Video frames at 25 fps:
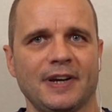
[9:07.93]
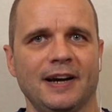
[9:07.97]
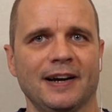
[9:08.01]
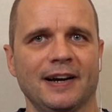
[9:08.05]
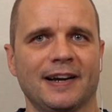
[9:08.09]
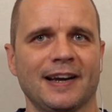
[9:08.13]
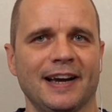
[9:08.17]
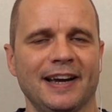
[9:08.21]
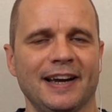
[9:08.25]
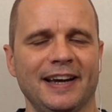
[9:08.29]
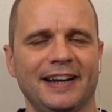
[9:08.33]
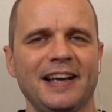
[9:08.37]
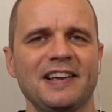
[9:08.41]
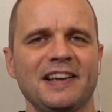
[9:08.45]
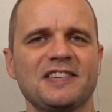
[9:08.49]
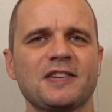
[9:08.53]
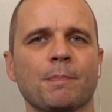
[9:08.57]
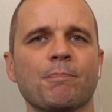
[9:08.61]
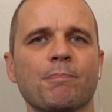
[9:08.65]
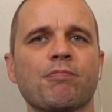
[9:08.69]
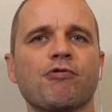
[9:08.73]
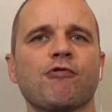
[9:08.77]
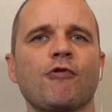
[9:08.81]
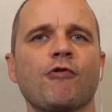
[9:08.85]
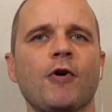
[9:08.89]
Okay, and there's a
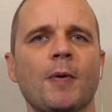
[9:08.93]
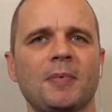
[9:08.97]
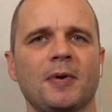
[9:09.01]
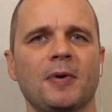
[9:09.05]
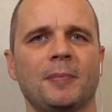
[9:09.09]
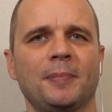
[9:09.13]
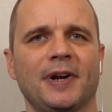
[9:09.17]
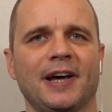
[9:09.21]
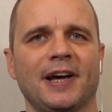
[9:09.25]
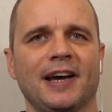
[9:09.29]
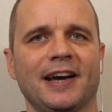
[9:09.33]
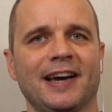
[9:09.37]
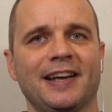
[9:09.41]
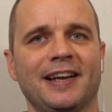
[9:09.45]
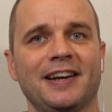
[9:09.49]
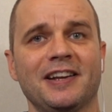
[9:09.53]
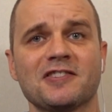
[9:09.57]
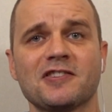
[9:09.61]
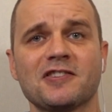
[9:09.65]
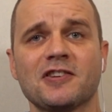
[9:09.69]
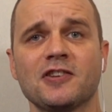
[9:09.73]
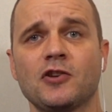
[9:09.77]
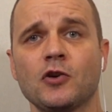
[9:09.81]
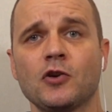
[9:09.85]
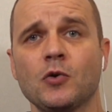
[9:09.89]
problem there, and
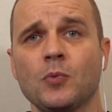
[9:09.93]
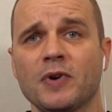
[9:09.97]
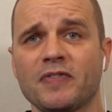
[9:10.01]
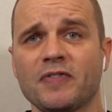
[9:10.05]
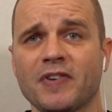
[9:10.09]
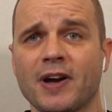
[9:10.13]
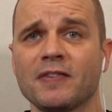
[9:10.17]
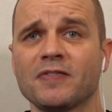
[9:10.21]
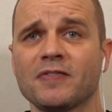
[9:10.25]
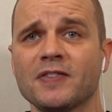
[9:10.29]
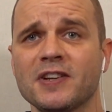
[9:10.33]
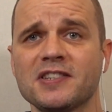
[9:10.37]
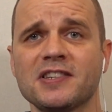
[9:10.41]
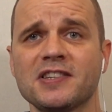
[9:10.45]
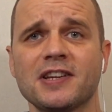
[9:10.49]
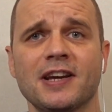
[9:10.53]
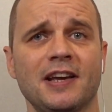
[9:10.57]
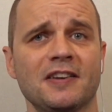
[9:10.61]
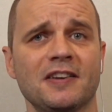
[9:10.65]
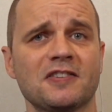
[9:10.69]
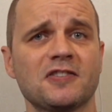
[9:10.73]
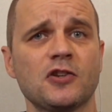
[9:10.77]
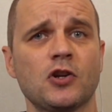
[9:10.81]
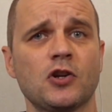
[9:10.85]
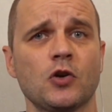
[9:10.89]
it's to do with
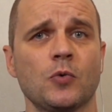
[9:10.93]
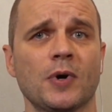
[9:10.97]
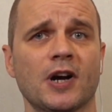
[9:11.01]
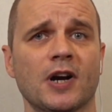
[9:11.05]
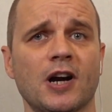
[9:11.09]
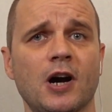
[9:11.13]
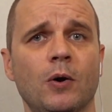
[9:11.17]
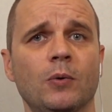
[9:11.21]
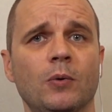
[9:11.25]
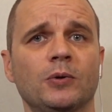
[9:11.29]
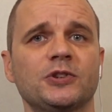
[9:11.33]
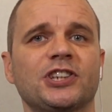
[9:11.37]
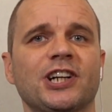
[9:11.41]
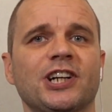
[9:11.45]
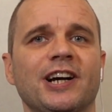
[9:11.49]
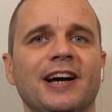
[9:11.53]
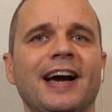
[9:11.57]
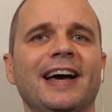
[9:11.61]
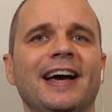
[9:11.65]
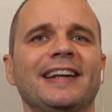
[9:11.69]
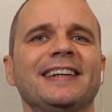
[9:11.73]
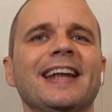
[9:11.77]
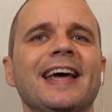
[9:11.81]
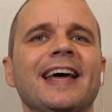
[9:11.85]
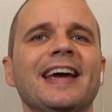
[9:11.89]
ethnicity, it's to do with culture,
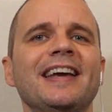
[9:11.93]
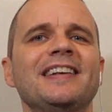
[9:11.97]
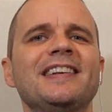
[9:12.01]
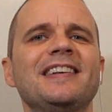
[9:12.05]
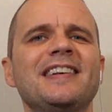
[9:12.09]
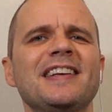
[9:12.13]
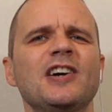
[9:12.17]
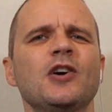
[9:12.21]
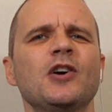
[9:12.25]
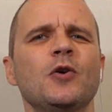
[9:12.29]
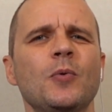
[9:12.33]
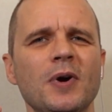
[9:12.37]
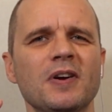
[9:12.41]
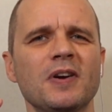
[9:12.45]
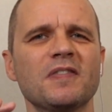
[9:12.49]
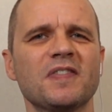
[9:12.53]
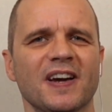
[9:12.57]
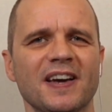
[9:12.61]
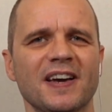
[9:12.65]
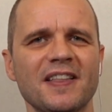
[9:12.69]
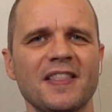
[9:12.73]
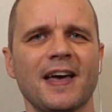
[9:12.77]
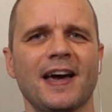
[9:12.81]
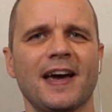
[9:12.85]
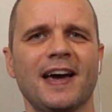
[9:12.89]
and they deal with
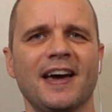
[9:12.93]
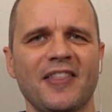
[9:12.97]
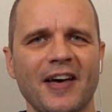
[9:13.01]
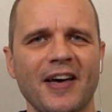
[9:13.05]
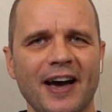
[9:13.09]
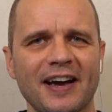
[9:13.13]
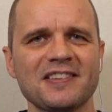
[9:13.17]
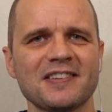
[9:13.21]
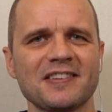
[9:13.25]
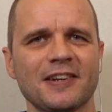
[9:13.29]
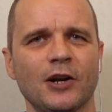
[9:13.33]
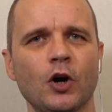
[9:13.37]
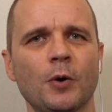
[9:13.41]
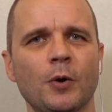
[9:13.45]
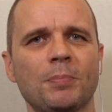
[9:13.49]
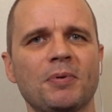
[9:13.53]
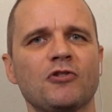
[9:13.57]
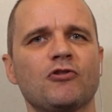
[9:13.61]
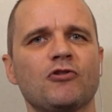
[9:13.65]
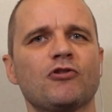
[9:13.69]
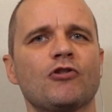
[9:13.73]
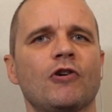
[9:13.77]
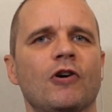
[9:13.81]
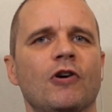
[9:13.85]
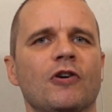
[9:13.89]
it there. That is an
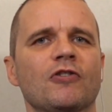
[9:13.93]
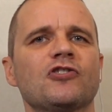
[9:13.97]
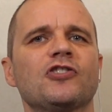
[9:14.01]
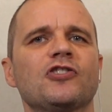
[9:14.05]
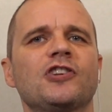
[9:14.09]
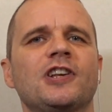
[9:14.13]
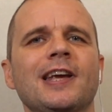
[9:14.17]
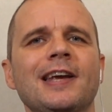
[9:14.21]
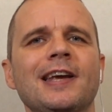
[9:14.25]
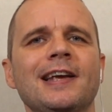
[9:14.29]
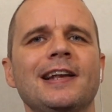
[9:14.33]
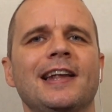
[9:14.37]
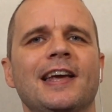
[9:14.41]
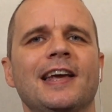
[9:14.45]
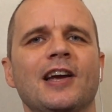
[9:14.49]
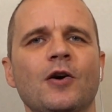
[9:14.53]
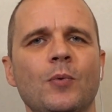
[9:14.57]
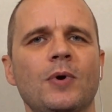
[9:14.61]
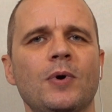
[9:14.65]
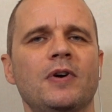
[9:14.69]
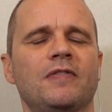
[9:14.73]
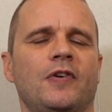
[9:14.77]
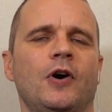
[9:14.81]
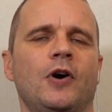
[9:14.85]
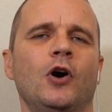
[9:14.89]
urban church dealing
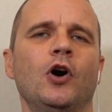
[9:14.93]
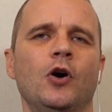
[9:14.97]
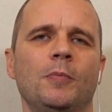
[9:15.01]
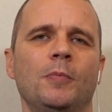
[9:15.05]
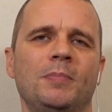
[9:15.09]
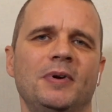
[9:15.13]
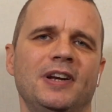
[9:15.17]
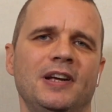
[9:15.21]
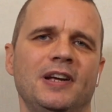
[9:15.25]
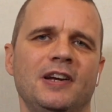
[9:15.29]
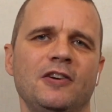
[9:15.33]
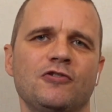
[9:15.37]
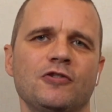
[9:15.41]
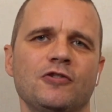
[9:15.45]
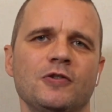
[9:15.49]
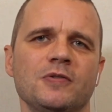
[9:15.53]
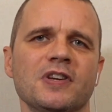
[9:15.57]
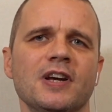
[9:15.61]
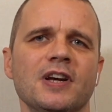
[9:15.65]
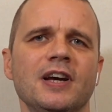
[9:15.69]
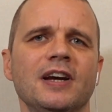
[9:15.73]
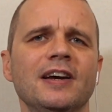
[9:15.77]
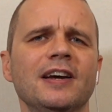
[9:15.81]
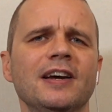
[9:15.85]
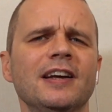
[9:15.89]
with urban issues.
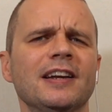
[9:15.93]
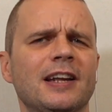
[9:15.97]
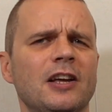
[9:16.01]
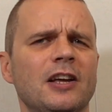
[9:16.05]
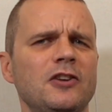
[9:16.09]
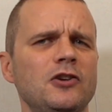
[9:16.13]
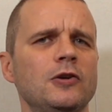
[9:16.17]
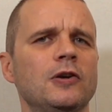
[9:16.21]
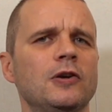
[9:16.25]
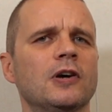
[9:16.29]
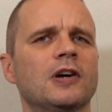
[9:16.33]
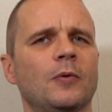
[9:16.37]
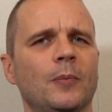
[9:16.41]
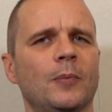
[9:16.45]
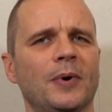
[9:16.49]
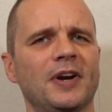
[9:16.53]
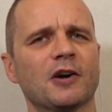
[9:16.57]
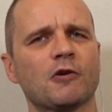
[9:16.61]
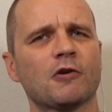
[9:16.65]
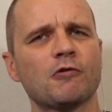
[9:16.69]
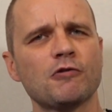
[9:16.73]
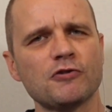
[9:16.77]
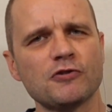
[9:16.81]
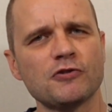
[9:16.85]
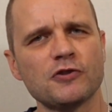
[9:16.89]
Then you look at when
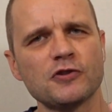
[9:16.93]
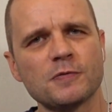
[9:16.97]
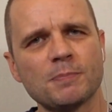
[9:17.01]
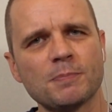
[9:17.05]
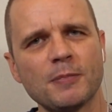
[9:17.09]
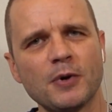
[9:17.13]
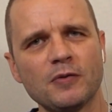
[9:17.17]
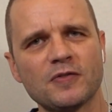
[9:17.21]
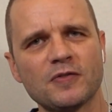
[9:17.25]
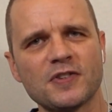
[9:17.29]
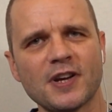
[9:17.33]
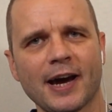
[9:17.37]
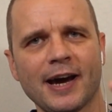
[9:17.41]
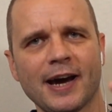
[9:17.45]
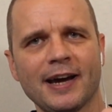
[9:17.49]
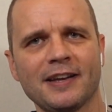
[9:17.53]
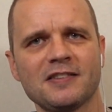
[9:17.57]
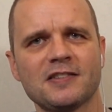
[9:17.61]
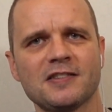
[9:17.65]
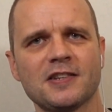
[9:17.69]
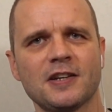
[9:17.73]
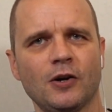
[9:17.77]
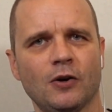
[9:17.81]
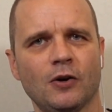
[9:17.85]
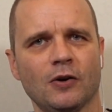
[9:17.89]
the Christians move to
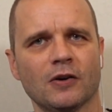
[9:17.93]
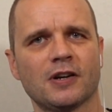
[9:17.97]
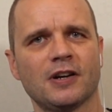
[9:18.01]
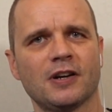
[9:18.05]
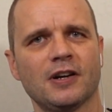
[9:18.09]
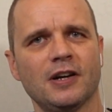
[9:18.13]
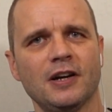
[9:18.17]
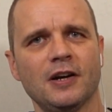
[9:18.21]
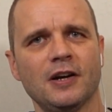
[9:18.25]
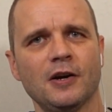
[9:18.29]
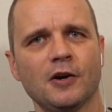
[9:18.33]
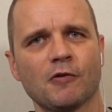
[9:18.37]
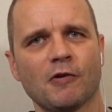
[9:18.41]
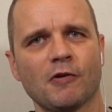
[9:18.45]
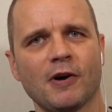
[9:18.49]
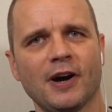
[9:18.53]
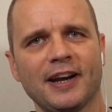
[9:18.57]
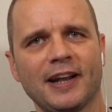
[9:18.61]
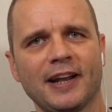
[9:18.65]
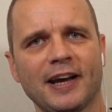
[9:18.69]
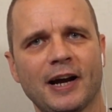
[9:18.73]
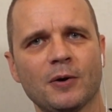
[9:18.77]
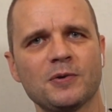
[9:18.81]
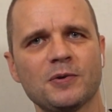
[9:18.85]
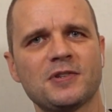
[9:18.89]
Antioch, right?
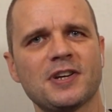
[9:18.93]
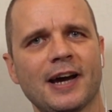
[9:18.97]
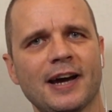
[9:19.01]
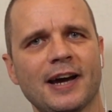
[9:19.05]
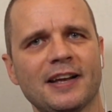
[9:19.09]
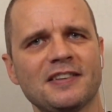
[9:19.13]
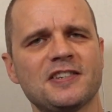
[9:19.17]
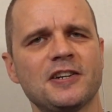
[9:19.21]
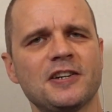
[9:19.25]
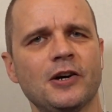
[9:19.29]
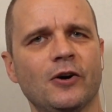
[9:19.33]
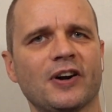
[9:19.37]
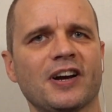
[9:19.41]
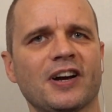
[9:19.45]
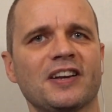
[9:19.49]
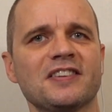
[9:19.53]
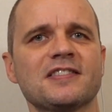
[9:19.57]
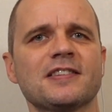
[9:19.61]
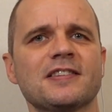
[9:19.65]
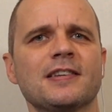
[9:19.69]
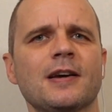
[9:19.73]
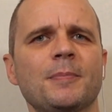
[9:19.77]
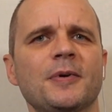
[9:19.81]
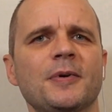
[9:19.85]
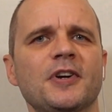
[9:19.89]
They go to Antioch, and
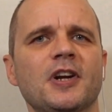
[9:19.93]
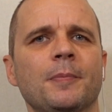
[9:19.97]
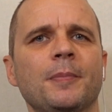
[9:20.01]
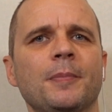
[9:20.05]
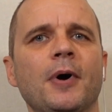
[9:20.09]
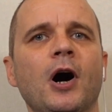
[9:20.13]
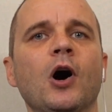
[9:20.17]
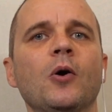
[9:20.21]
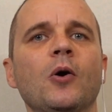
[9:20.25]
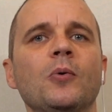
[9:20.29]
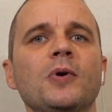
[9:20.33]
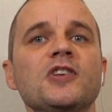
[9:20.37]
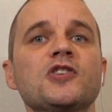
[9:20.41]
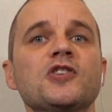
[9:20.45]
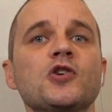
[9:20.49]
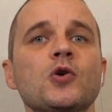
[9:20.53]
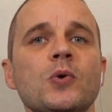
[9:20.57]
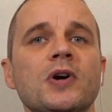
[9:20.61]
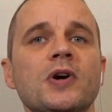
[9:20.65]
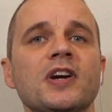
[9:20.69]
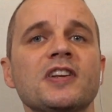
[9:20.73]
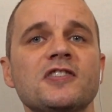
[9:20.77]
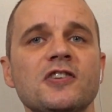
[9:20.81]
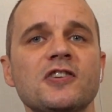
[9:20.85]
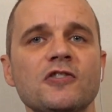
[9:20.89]
some of them are only
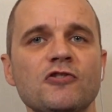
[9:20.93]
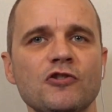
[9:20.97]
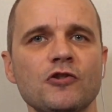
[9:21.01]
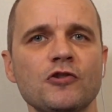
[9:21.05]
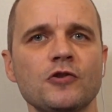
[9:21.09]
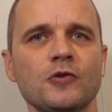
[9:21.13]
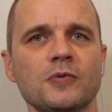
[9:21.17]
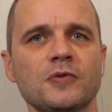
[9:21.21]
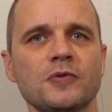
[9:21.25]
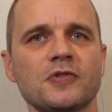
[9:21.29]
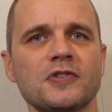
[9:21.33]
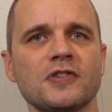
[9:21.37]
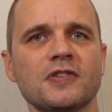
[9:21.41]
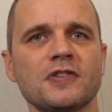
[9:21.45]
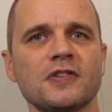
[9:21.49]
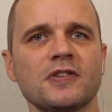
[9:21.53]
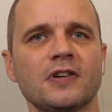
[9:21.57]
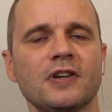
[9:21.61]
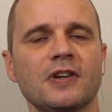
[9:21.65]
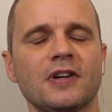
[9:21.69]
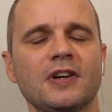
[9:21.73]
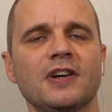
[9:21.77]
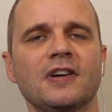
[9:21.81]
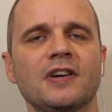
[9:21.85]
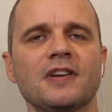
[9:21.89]
talking to Jews.
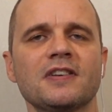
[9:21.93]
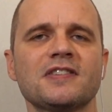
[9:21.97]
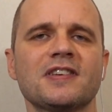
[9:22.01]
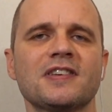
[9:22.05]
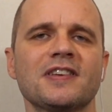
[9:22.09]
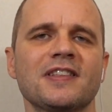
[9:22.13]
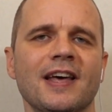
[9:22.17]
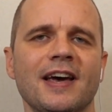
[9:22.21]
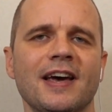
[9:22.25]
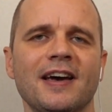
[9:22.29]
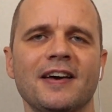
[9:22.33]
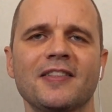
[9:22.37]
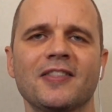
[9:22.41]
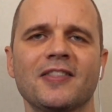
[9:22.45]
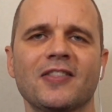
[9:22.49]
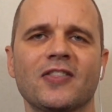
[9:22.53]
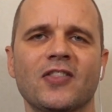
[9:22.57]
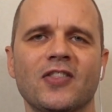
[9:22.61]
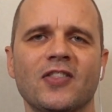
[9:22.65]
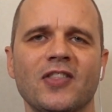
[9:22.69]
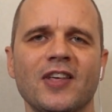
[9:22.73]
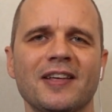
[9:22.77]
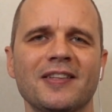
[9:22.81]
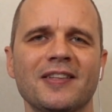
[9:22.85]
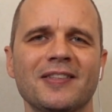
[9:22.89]
So
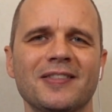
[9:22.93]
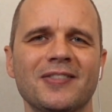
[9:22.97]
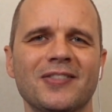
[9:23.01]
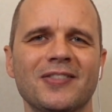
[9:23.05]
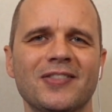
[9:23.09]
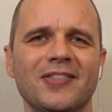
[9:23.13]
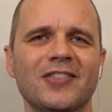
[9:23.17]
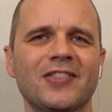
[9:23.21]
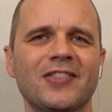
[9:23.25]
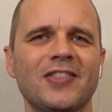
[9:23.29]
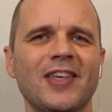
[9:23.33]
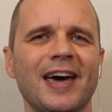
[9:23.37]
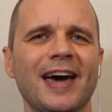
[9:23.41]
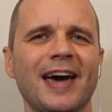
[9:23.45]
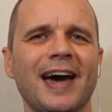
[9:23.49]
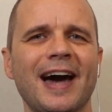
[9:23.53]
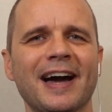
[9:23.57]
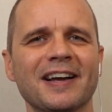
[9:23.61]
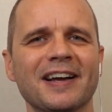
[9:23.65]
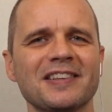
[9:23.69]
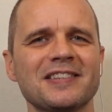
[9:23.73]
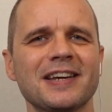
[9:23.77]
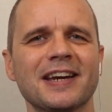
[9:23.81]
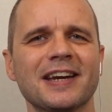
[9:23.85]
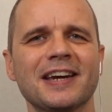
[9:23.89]
they're
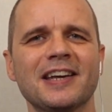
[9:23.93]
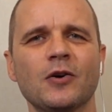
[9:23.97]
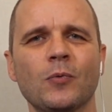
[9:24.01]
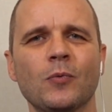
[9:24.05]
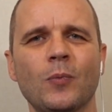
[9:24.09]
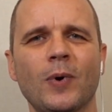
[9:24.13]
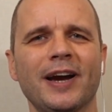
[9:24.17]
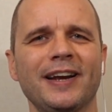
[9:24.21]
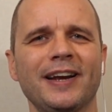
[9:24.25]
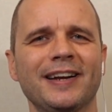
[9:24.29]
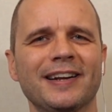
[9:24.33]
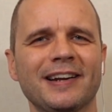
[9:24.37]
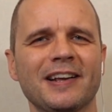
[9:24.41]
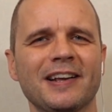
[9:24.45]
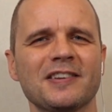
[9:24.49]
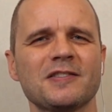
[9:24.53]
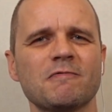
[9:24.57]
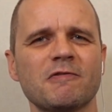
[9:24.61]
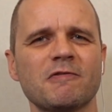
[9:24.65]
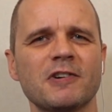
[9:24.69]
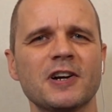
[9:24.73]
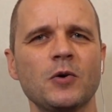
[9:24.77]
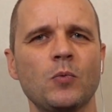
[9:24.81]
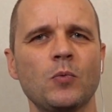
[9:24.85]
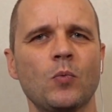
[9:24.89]
acting in a way that
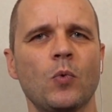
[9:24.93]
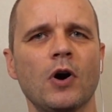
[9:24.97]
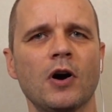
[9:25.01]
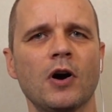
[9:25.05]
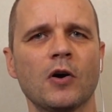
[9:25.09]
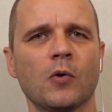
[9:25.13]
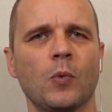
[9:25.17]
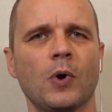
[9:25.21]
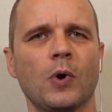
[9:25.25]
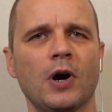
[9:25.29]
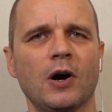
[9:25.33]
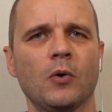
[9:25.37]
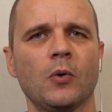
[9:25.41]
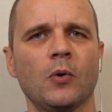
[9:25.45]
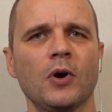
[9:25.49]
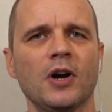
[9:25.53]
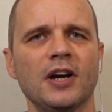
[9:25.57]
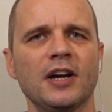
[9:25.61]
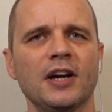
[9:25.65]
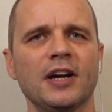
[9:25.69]
doesn't really work well